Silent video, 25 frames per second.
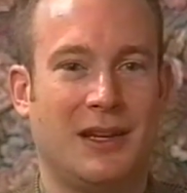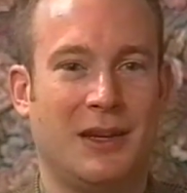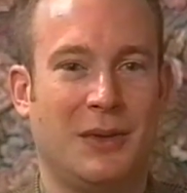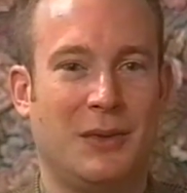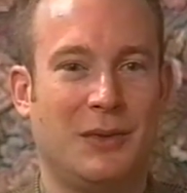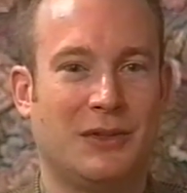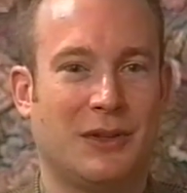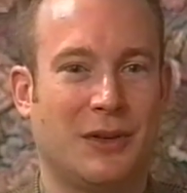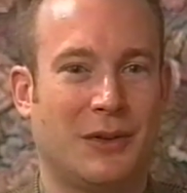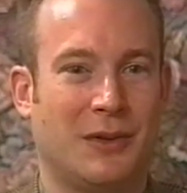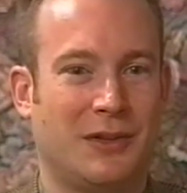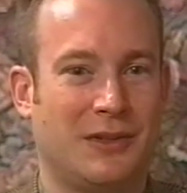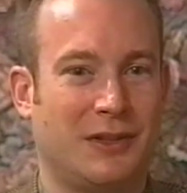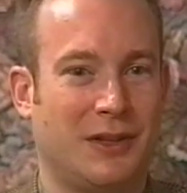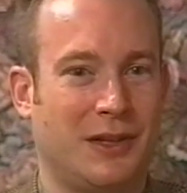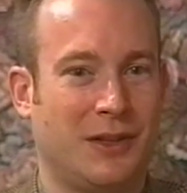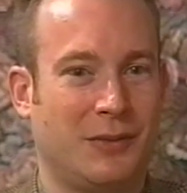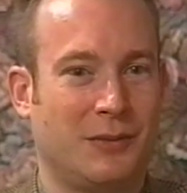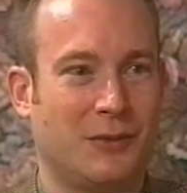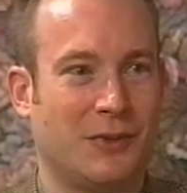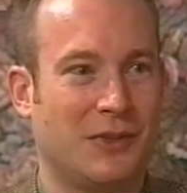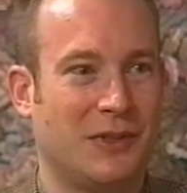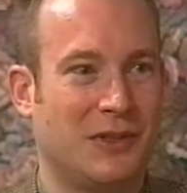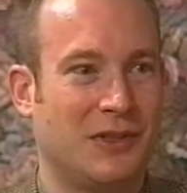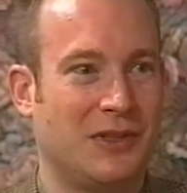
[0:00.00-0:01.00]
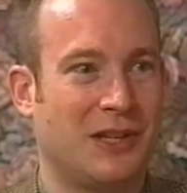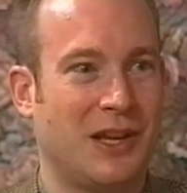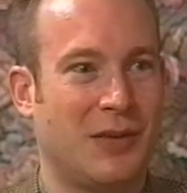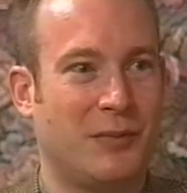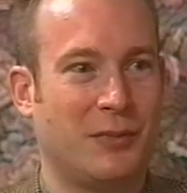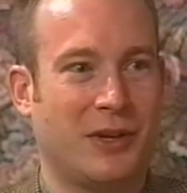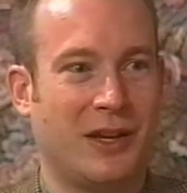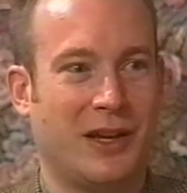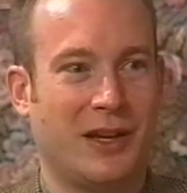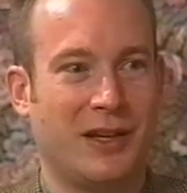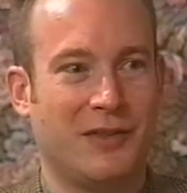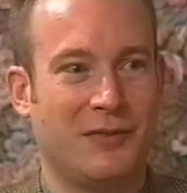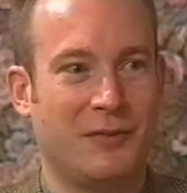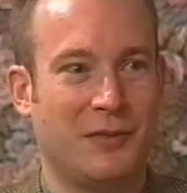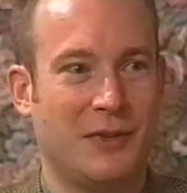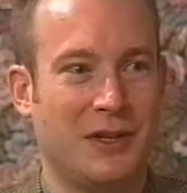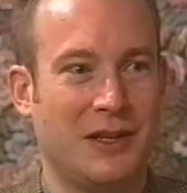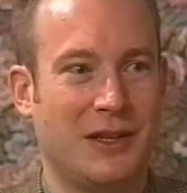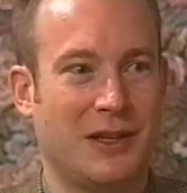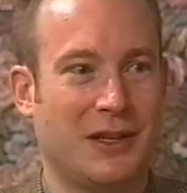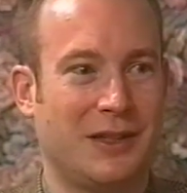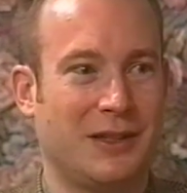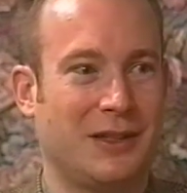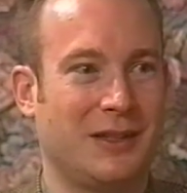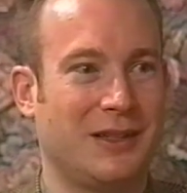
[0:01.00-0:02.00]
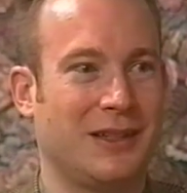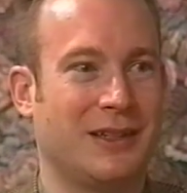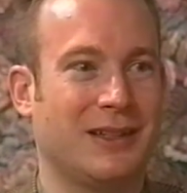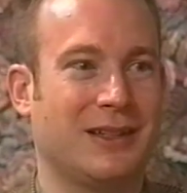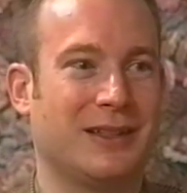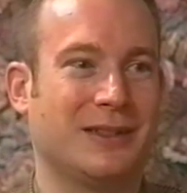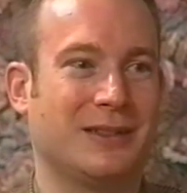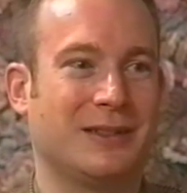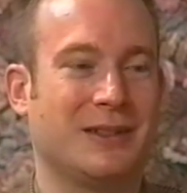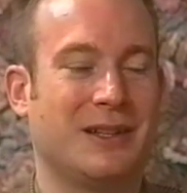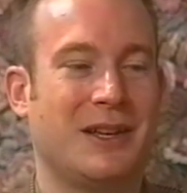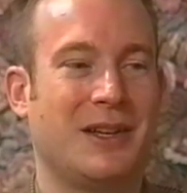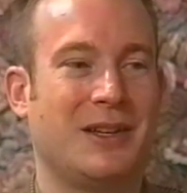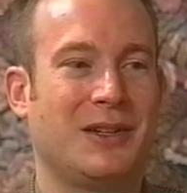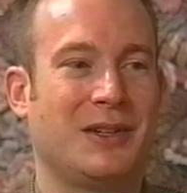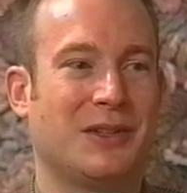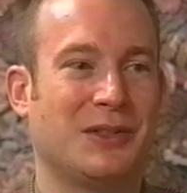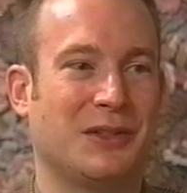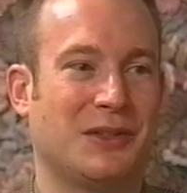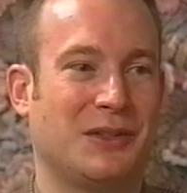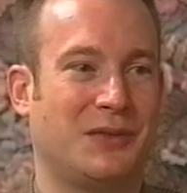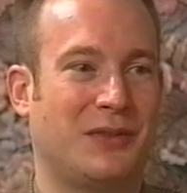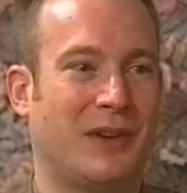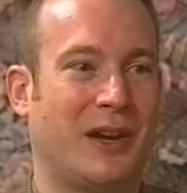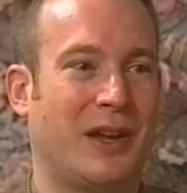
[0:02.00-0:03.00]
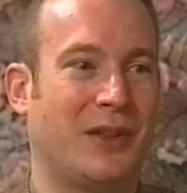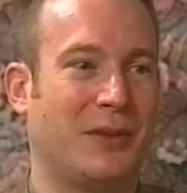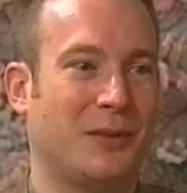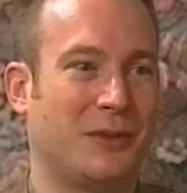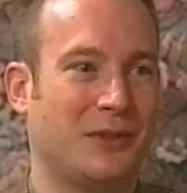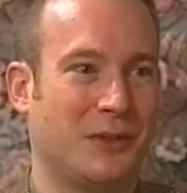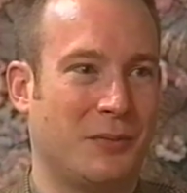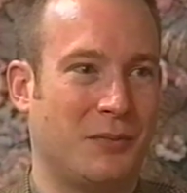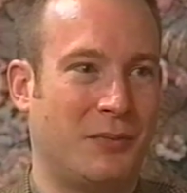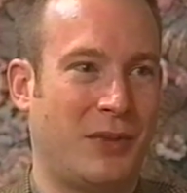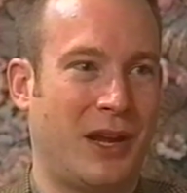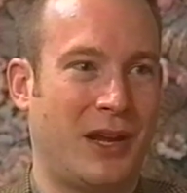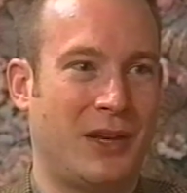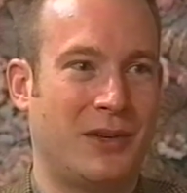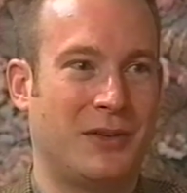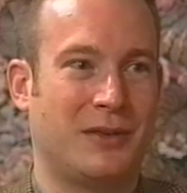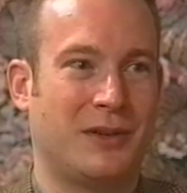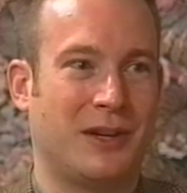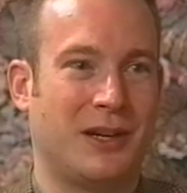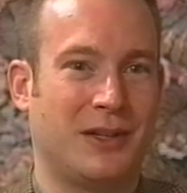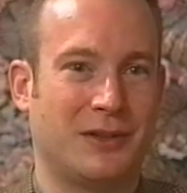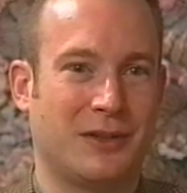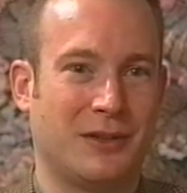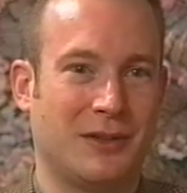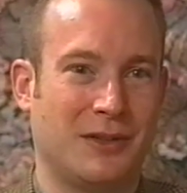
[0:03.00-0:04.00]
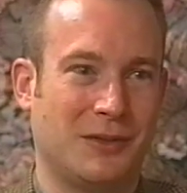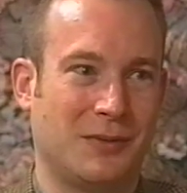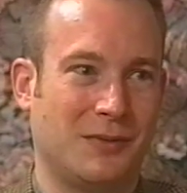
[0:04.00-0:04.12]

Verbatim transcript: He was always like one step ahead of me, like because uh, his father was a band director.